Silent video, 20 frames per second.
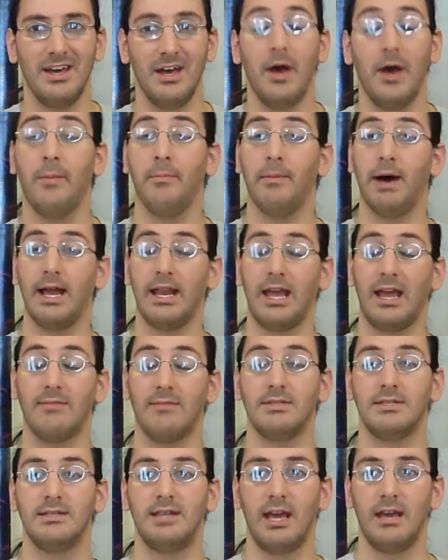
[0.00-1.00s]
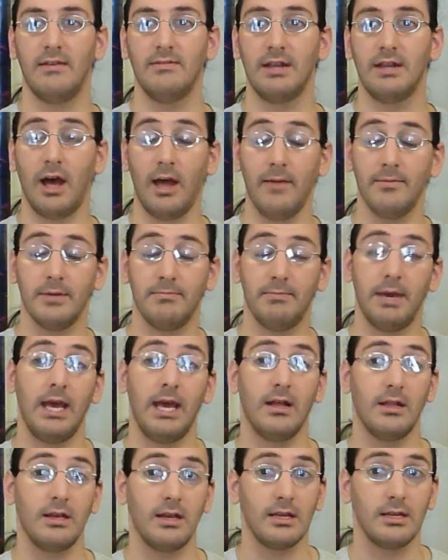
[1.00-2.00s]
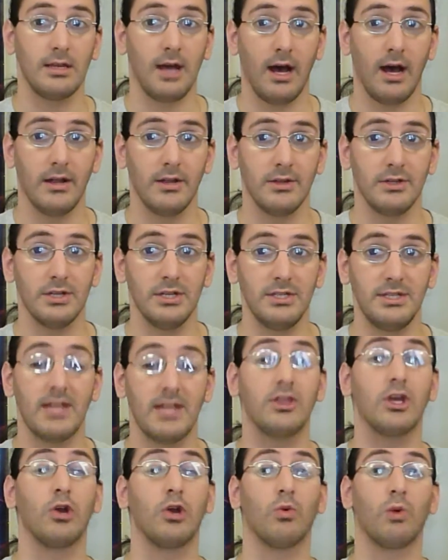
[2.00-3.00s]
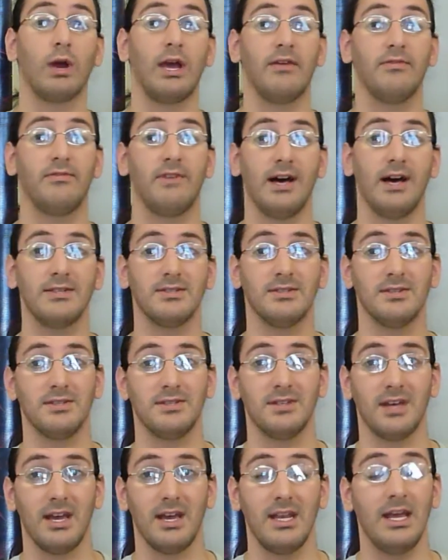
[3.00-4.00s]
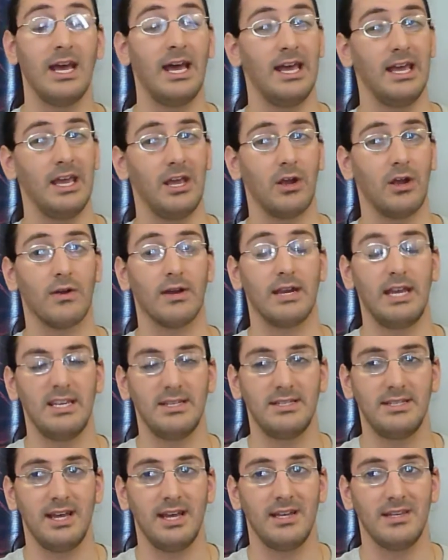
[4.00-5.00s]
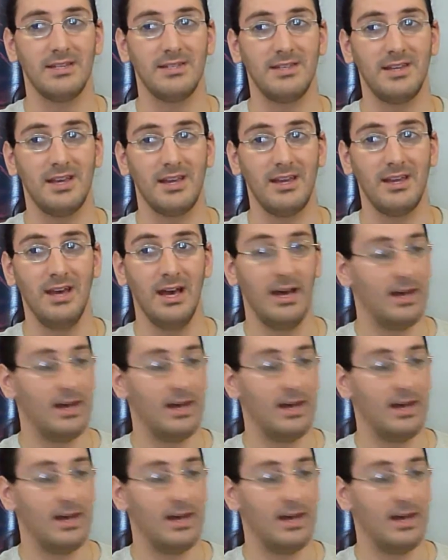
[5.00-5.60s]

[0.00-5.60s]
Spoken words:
My name's David. I'm a paleontologist at the Gray Fossil Site here in East Tennessee,